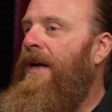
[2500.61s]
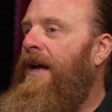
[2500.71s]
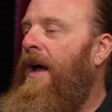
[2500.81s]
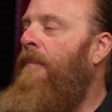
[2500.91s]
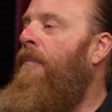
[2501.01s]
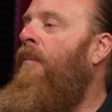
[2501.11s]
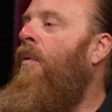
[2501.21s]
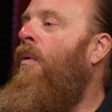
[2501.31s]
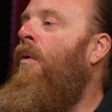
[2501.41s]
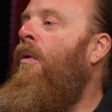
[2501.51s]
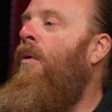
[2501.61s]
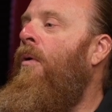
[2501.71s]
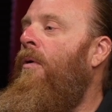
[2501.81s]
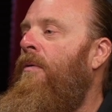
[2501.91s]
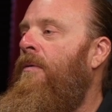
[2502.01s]
become
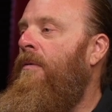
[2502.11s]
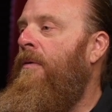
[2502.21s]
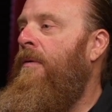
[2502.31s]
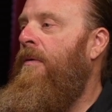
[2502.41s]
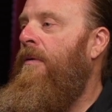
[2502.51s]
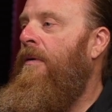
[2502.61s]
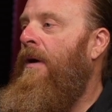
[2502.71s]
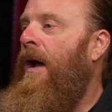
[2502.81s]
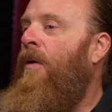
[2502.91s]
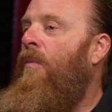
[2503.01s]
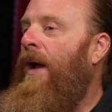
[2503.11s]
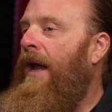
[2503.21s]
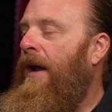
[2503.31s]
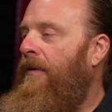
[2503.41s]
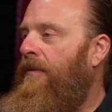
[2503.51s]
more
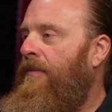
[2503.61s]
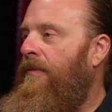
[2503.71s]
aware